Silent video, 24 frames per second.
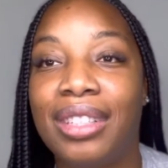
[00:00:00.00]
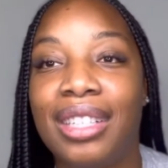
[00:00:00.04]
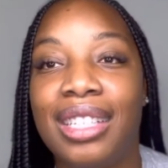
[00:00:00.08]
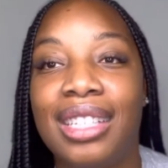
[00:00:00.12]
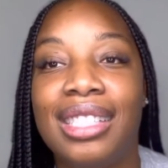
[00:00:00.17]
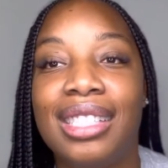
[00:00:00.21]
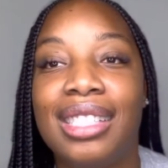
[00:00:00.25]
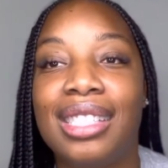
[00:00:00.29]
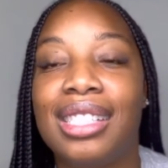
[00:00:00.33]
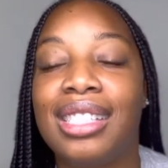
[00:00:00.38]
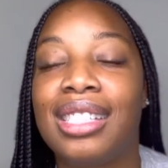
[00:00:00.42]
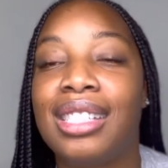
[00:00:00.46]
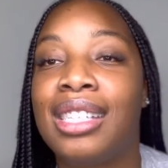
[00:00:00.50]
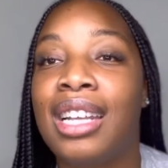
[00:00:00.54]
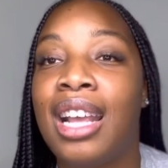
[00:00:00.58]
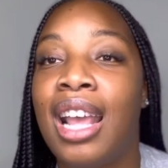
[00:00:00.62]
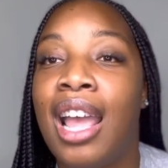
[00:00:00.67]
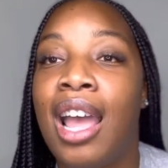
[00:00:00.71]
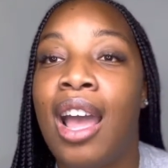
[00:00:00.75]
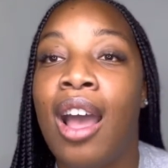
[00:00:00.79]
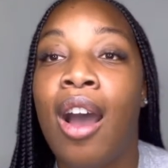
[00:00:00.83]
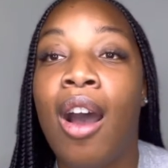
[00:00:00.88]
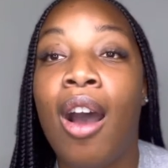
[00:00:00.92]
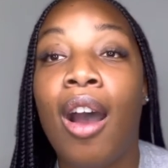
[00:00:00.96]
This is
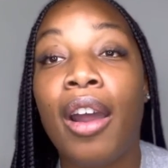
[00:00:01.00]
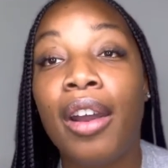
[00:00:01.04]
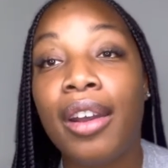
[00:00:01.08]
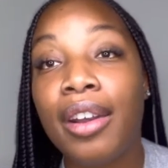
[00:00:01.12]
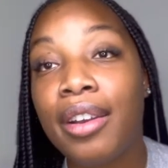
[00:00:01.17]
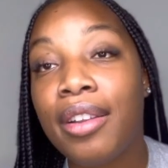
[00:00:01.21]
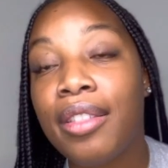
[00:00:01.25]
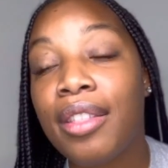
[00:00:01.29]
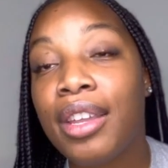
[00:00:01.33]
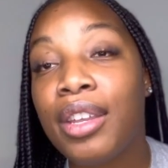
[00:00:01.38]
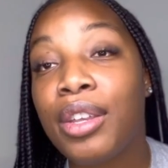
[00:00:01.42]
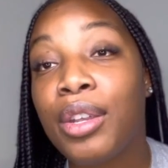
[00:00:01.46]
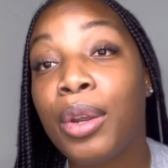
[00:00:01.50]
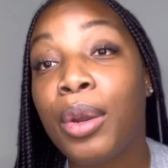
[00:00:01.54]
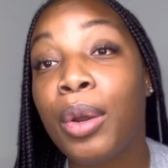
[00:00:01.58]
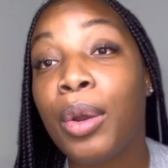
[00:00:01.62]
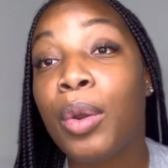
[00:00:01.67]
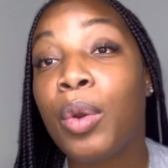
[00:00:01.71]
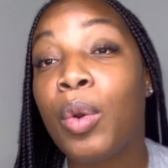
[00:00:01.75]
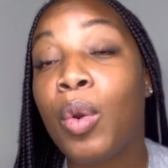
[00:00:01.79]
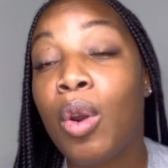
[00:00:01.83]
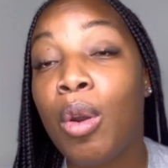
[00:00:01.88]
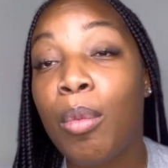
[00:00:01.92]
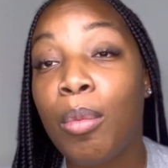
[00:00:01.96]
harder than your
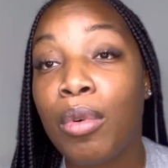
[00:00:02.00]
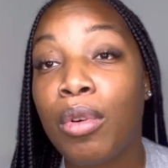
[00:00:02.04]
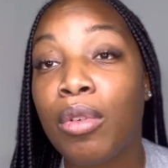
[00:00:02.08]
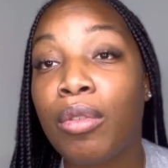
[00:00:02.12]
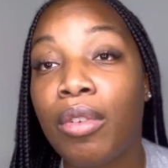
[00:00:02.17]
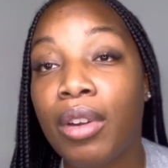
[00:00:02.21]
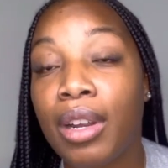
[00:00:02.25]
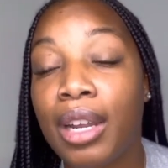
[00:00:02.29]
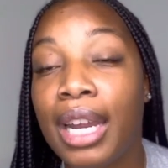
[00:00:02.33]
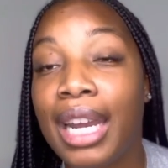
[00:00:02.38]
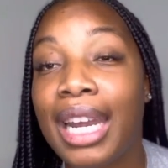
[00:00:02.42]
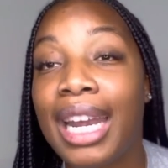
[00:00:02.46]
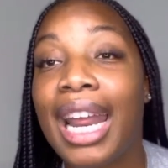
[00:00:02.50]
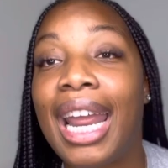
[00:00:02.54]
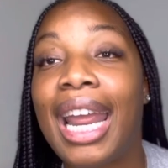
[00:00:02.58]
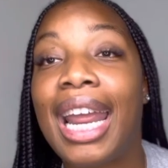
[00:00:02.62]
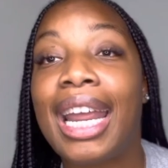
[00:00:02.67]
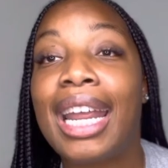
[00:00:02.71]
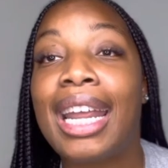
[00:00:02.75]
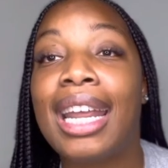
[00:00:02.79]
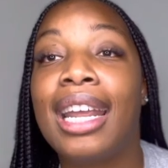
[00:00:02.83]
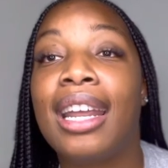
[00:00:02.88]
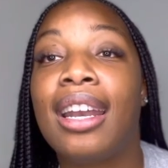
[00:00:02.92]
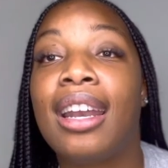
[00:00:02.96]
normal run,
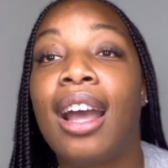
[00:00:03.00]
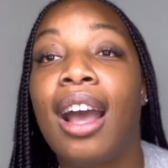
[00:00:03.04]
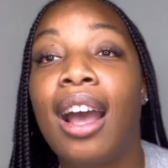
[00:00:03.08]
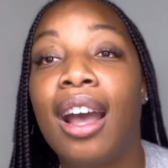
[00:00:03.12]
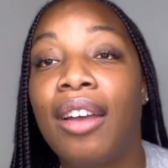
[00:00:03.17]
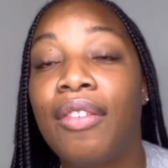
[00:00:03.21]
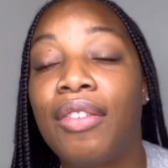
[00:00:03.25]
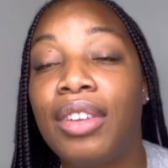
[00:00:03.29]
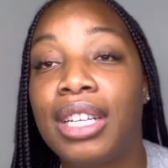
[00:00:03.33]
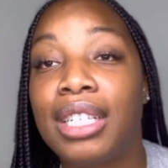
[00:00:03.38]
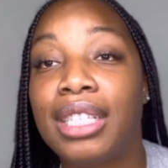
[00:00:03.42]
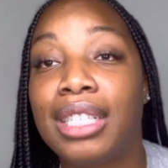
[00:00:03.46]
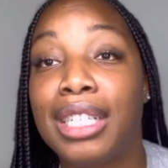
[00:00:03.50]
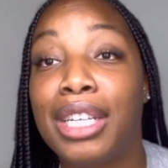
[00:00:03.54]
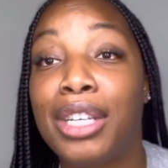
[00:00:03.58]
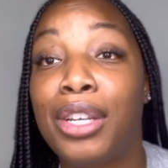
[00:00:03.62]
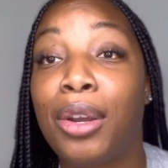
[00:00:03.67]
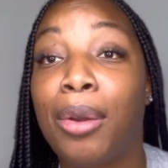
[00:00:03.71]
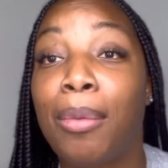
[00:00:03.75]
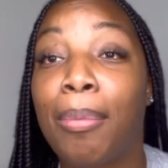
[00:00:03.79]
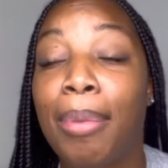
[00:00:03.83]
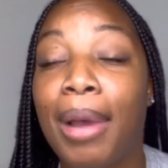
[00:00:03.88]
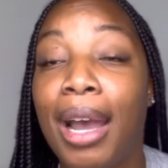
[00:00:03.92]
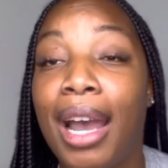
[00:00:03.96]
and obviously
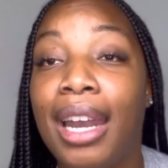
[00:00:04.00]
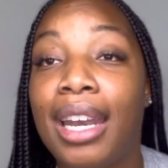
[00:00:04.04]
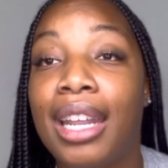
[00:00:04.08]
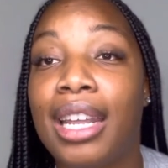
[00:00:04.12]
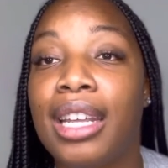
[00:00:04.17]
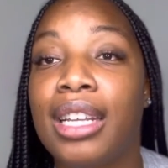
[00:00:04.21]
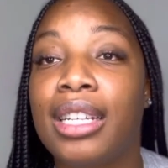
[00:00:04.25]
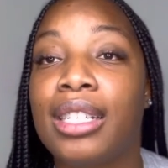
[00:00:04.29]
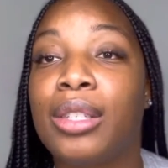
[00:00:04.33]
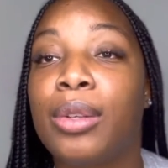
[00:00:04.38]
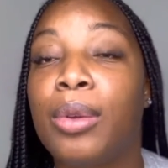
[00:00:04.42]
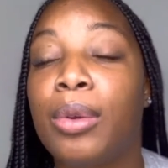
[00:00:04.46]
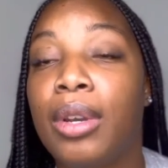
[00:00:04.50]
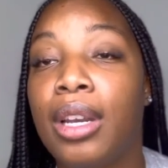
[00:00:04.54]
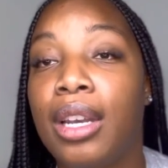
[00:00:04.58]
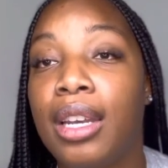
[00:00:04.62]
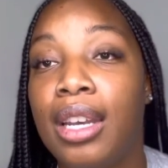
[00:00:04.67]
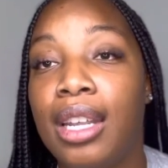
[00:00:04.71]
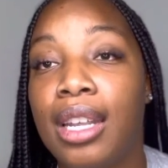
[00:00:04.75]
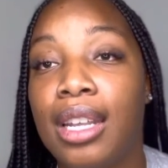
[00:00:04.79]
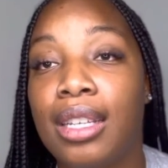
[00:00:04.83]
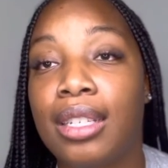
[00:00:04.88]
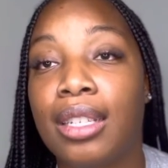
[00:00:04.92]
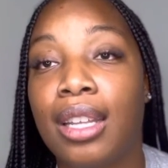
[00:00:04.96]
your body is going to
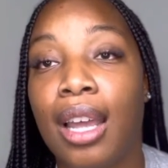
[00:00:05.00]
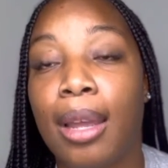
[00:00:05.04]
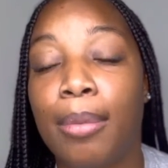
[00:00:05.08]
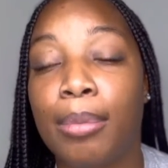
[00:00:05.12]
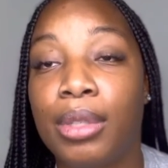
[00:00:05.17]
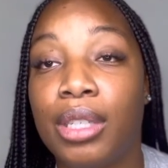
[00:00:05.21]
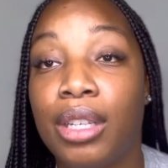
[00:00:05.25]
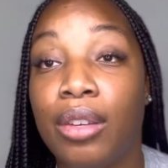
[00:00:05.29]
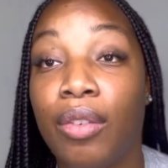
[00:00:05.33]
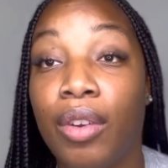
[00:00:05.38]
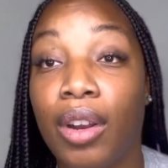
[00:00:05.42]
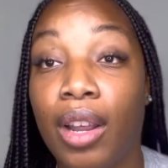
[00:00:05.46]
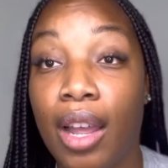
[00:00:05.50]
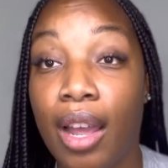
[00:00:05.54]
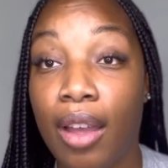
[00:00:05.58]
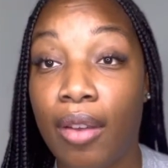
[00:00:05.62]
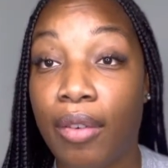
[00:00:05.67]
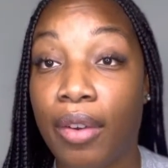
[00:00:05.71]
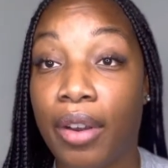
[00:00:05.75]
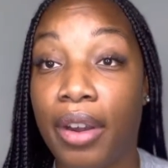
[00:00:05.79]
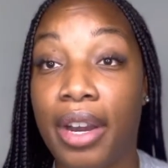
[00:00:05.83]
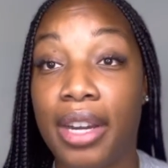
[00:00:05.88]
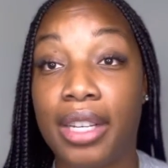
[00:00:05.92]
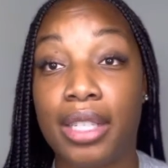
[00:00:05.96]
need time to
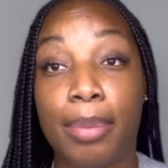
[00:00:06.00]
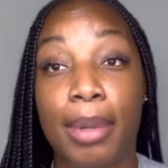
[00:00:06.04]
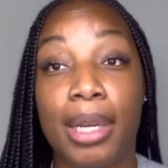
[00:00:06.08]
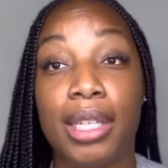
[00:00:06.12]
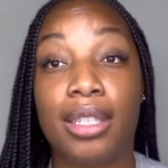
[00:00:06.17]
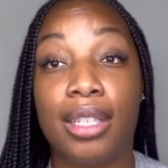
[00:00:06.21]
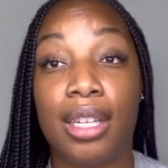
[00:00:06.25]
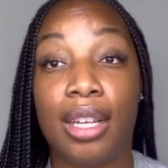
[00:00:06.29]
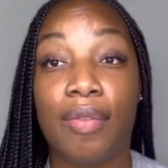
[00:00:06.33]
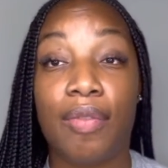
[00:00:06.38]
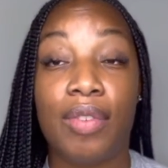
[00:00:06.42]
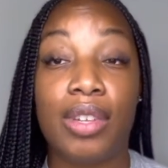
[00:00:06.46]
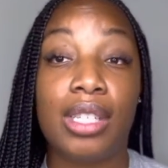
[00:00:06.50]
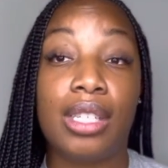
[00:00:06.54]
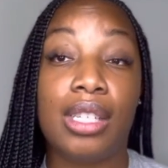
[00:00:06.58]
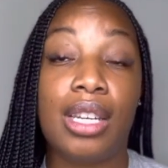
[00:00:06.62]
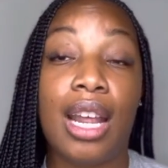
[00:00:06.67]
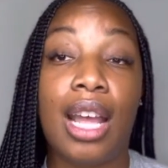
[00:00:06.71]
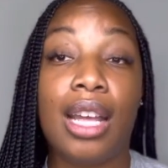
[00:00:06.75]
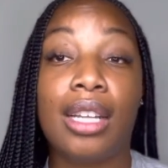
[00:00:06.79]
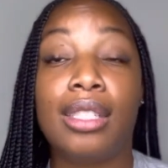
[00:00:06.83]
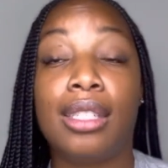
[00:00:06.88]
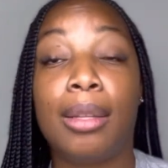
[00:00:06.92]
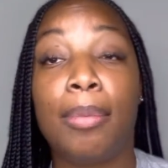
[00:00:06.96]
recover, especially if it's
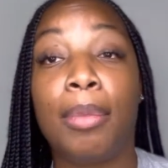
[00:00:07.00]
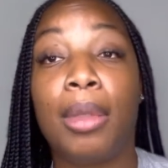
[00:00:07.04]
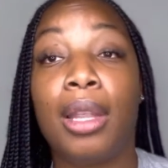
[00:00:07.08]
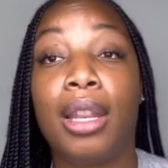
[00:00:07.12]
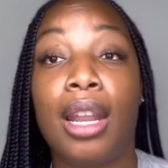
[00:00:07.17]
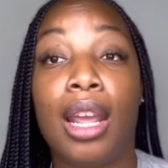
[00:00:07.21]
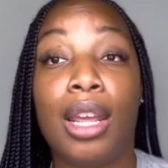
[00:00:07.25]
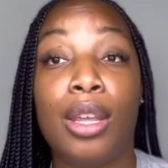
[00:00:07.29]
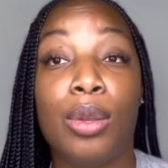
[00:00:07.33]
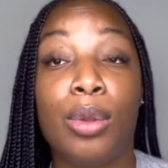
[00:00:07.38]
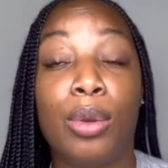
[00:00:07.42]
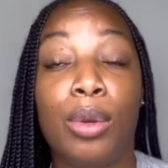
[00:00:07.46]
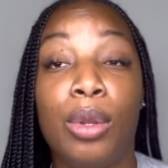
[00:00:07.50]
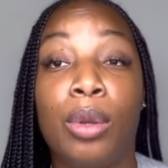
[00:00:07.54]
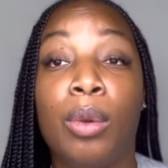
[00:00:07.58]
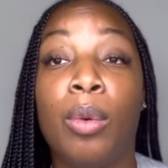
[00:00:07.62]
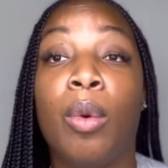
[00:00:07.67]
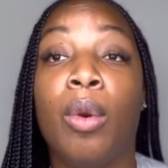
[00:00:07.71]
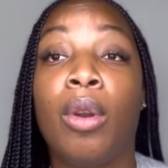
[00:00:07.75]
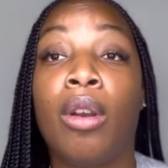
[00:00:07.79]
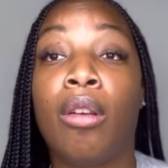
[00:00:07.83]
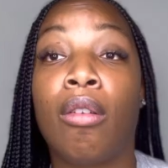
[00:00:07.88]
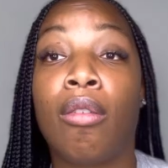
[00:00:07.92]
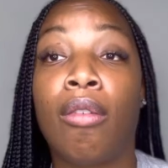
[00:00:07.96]
not something that you do
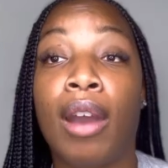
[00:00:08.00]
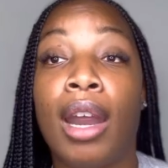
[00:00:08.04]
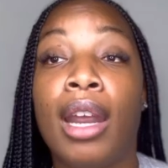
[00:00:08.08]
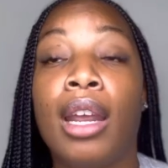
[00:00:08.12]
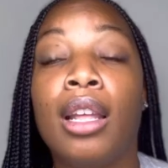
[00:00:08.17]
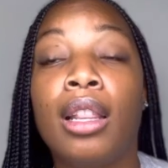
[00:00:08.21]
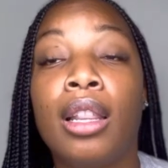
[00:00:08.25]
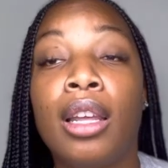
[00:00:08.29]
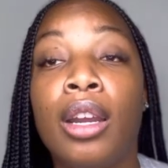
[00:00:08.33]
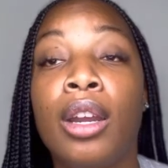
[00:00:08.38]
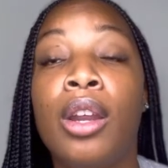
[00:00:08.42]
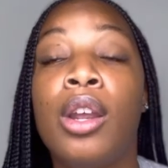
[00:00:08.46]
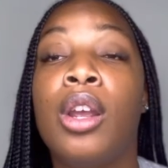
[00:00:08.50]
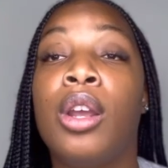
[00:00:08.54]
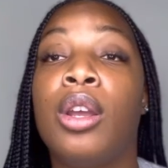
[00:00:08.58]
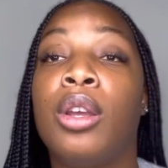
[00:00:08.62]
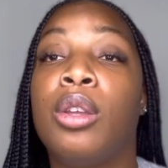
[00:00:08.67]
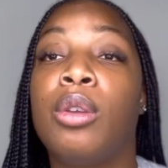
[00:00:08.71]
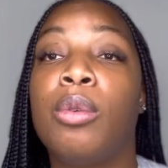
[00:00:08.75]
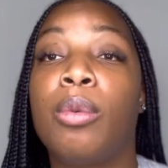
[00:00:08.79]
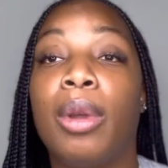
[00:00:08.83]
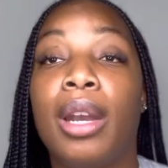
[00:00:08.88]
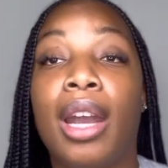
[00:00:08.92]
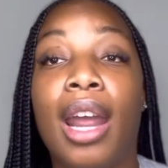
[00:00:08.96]
on a regular.
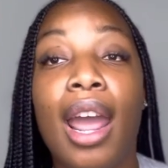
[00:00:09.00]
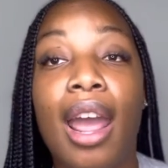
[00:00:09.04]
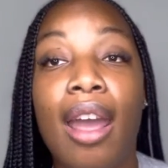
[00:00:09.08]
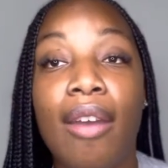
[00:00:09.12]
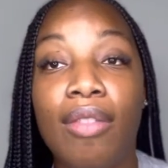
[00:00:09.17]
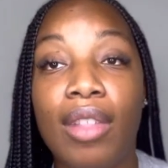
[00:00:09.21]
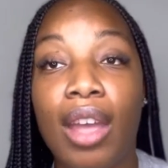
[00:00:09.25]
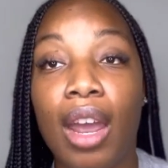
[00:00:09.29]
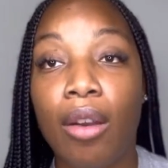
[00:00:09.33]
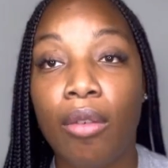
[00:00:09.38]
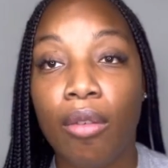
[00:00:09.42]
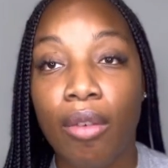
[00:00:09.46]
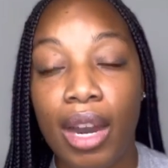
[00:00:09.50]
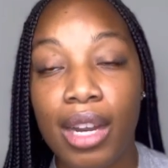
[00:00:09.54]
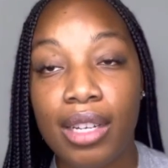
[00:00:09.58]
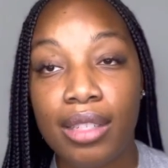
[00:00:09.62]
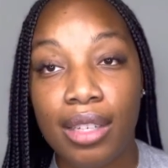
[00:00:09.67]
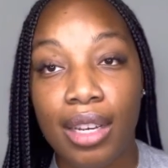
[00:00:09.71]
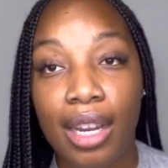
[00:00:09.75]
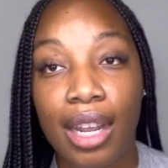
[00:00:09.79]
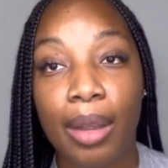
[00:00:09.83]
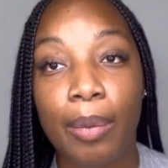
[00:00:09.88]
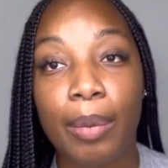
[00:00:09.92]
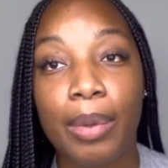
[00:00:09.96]
You want to have that rest day.